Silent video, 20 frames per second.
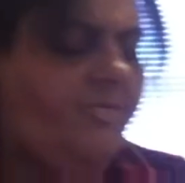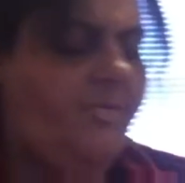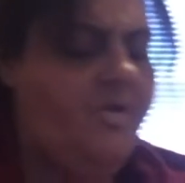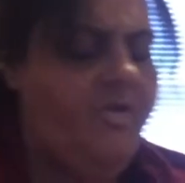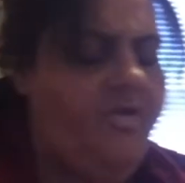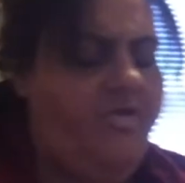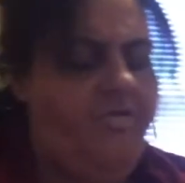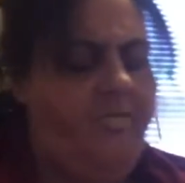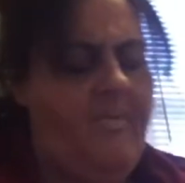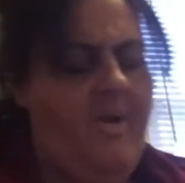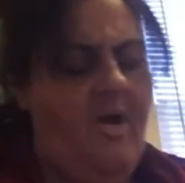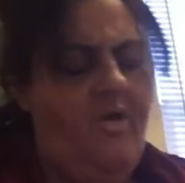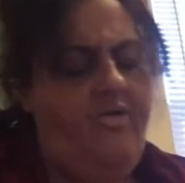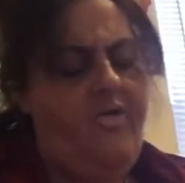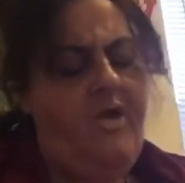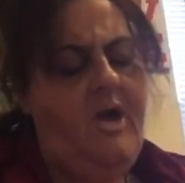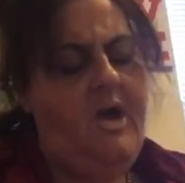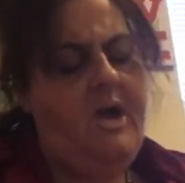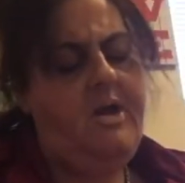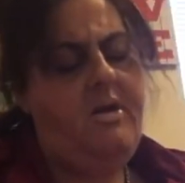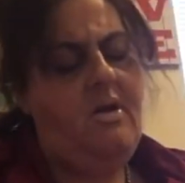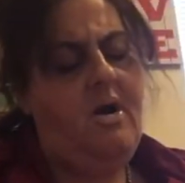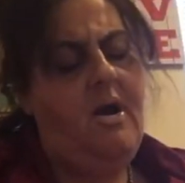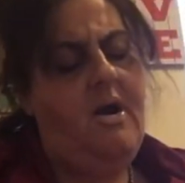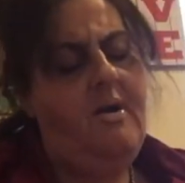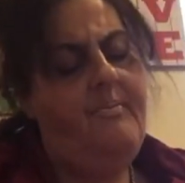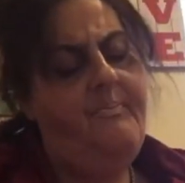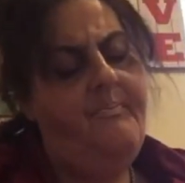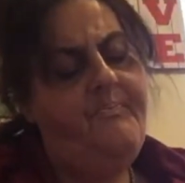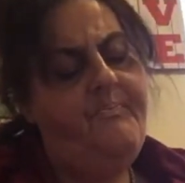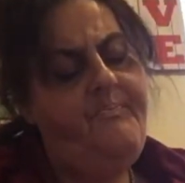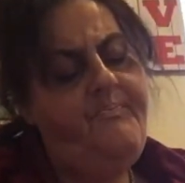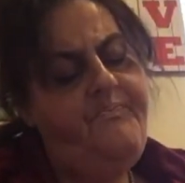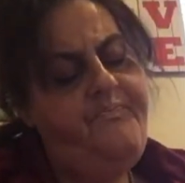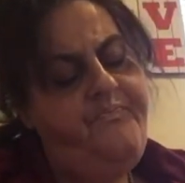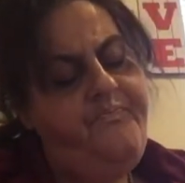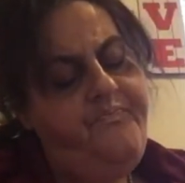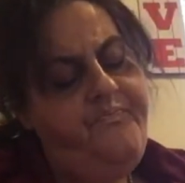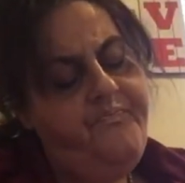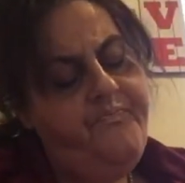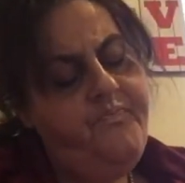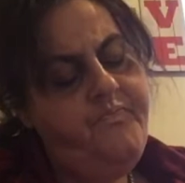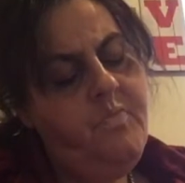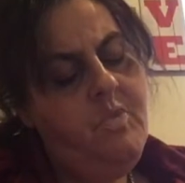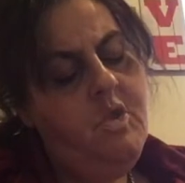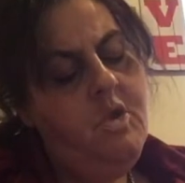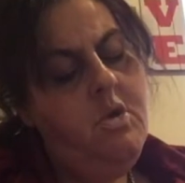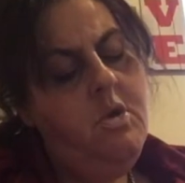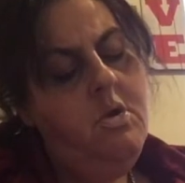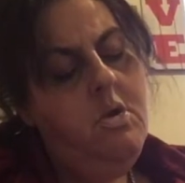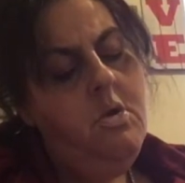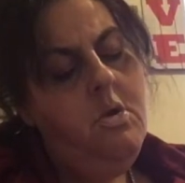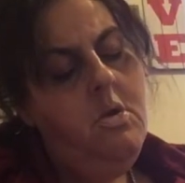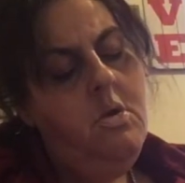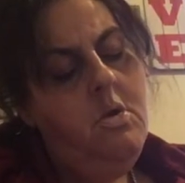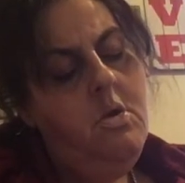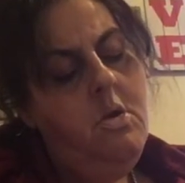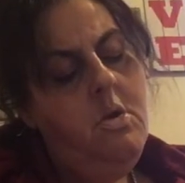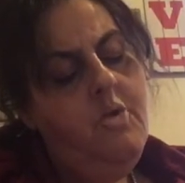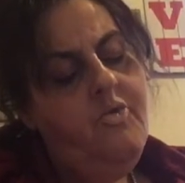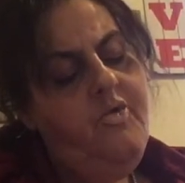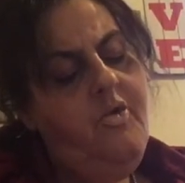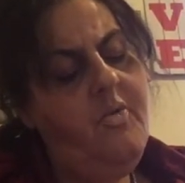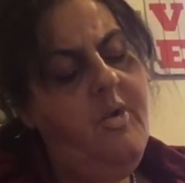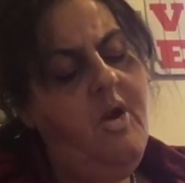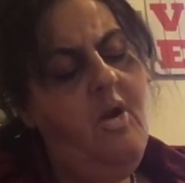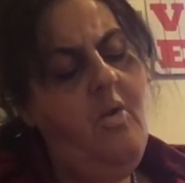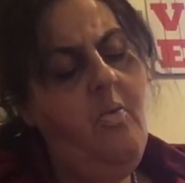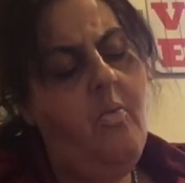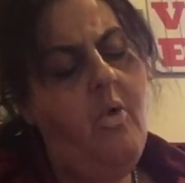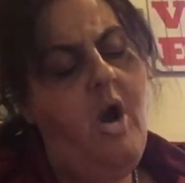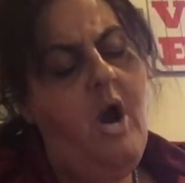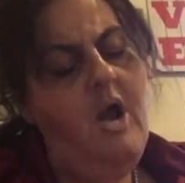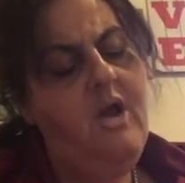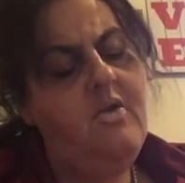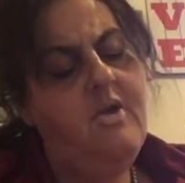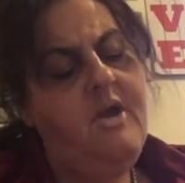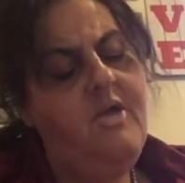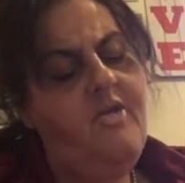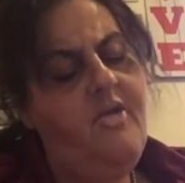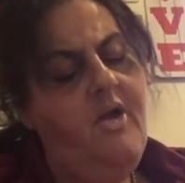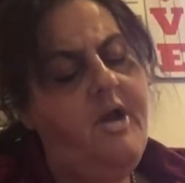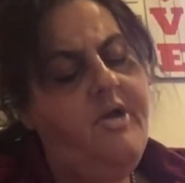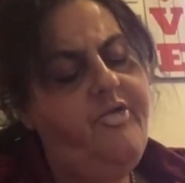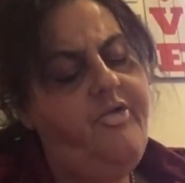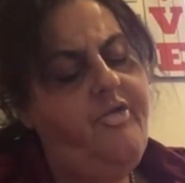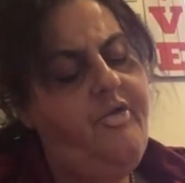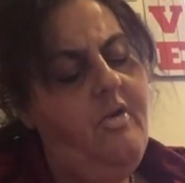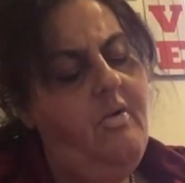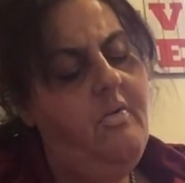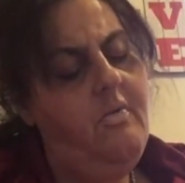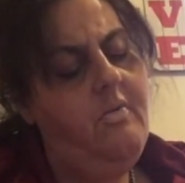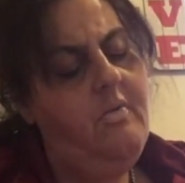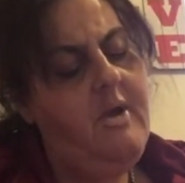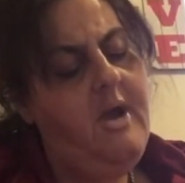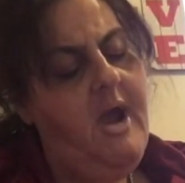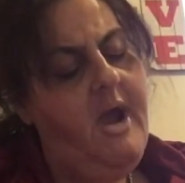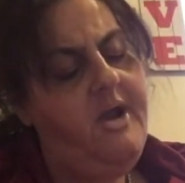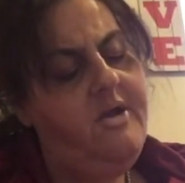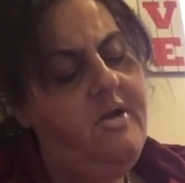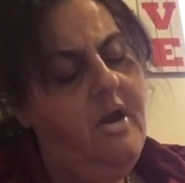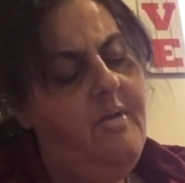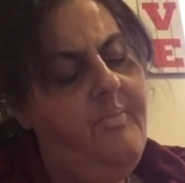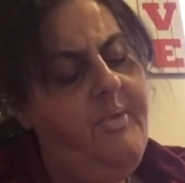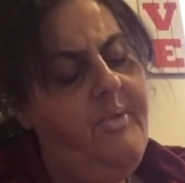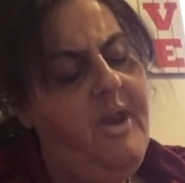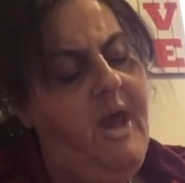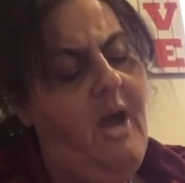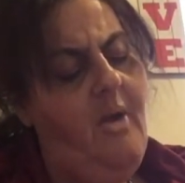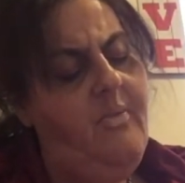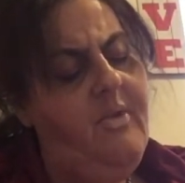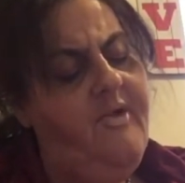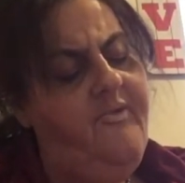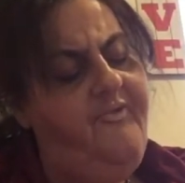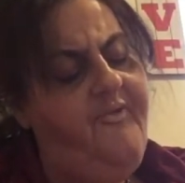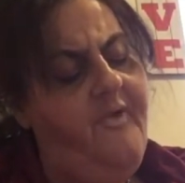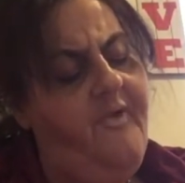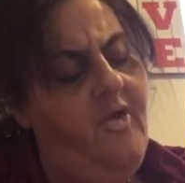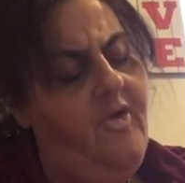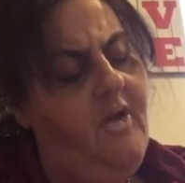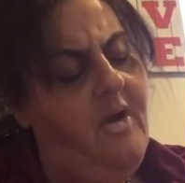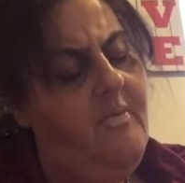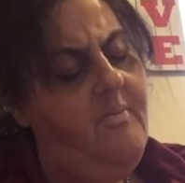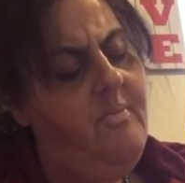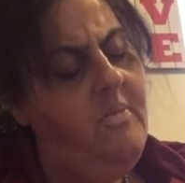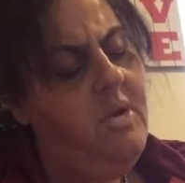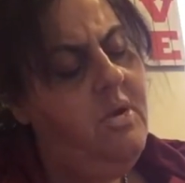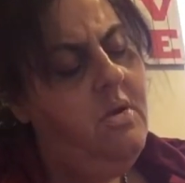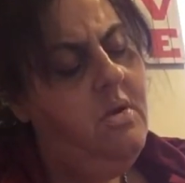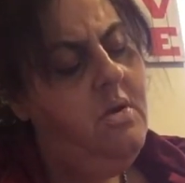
one smells like, um... They're real watery, like, too, kind of. But I'll refill them.